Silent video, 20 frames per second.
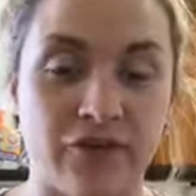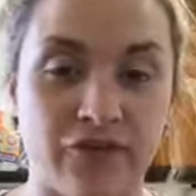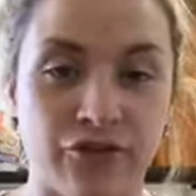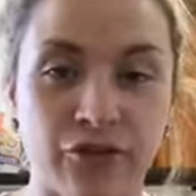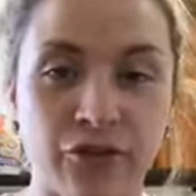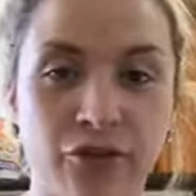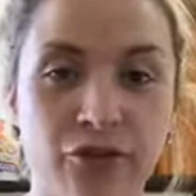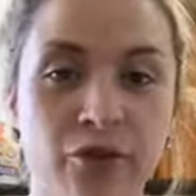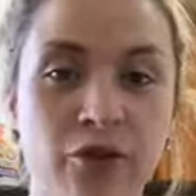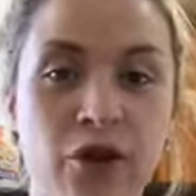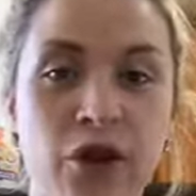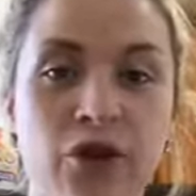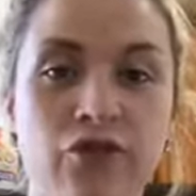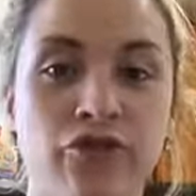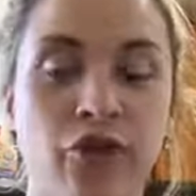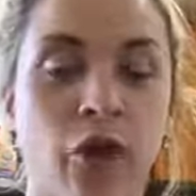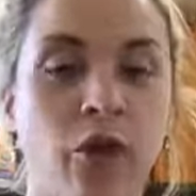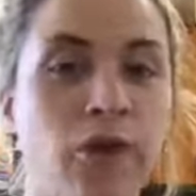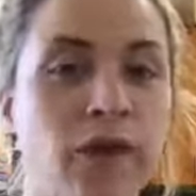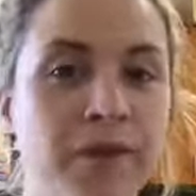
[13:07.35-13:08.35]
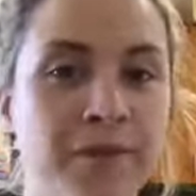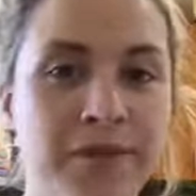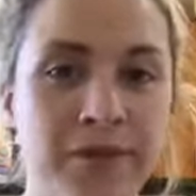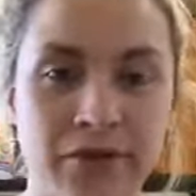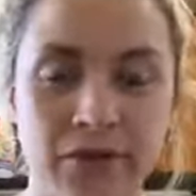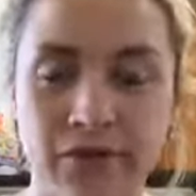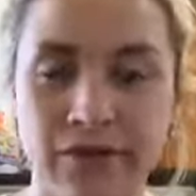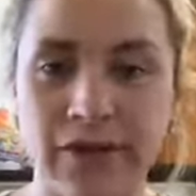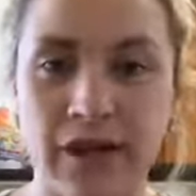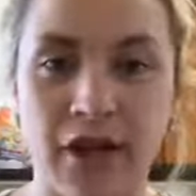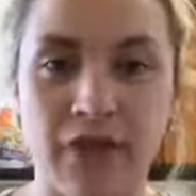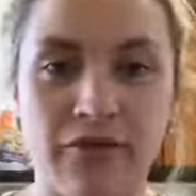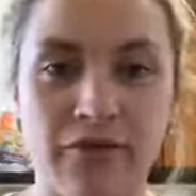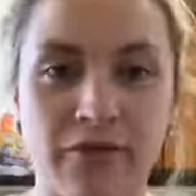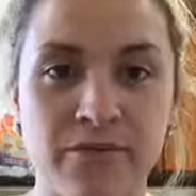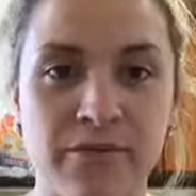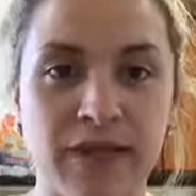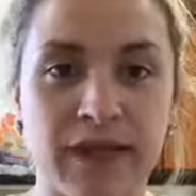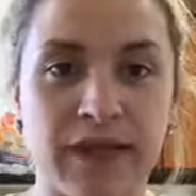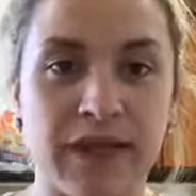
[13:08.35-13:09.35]
Two, don't limit yourself
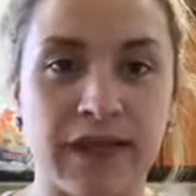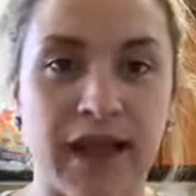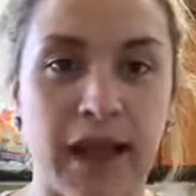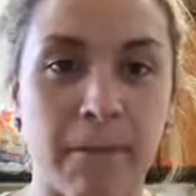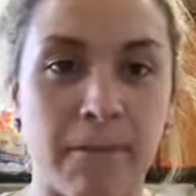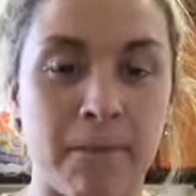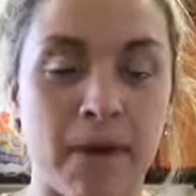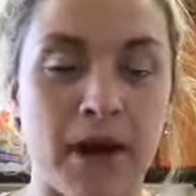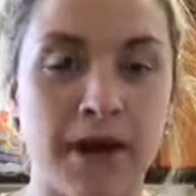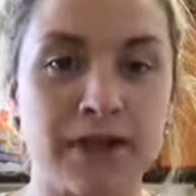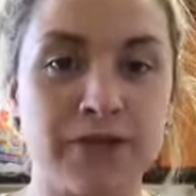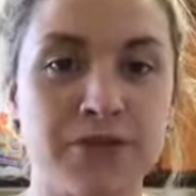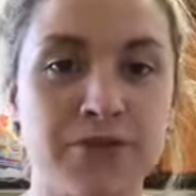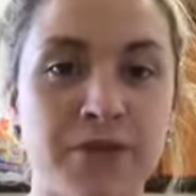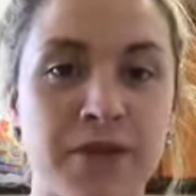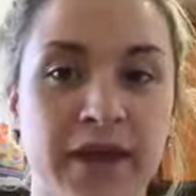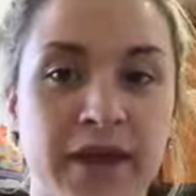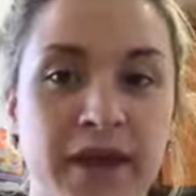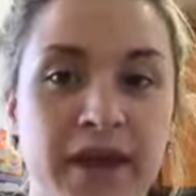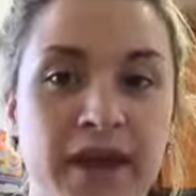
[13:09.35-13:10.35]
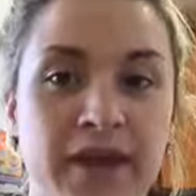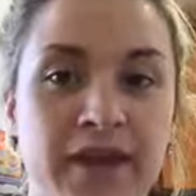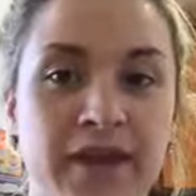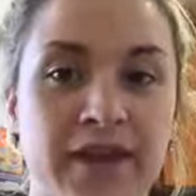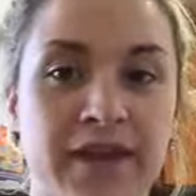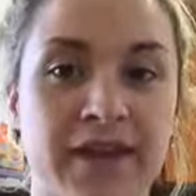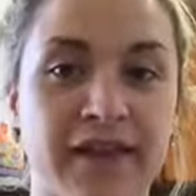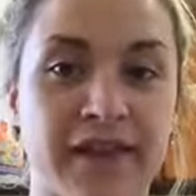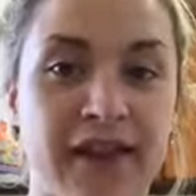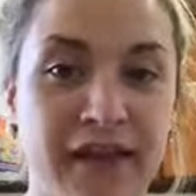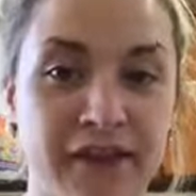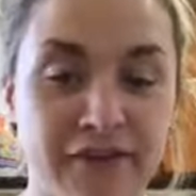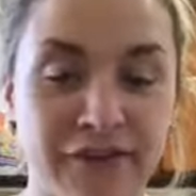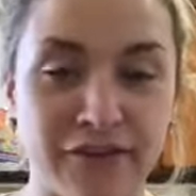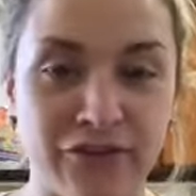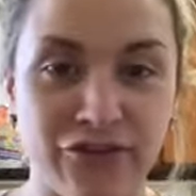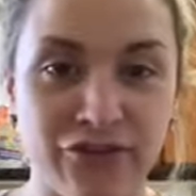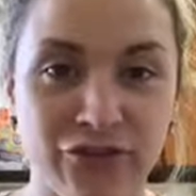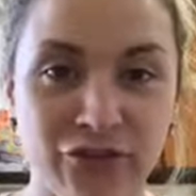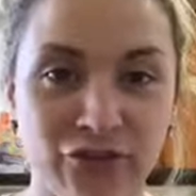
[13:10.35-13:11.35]
from things that much because life
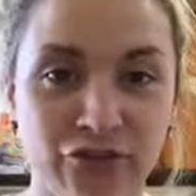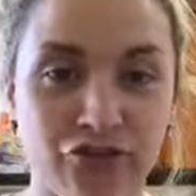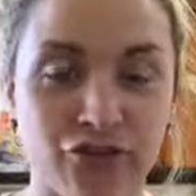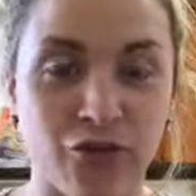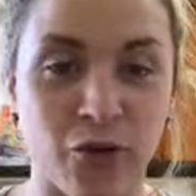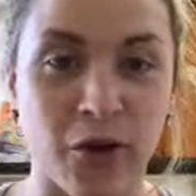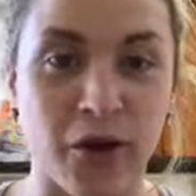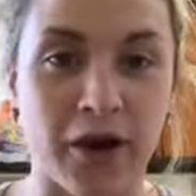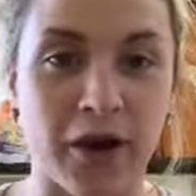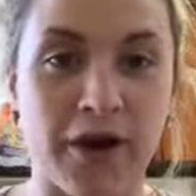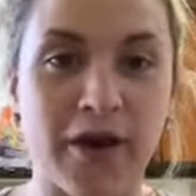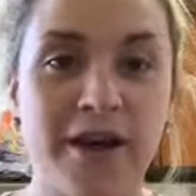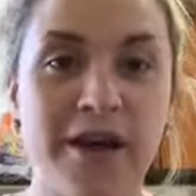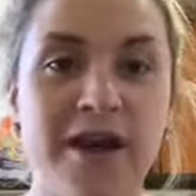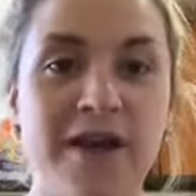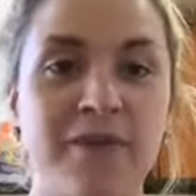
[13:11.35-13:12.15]
is too short.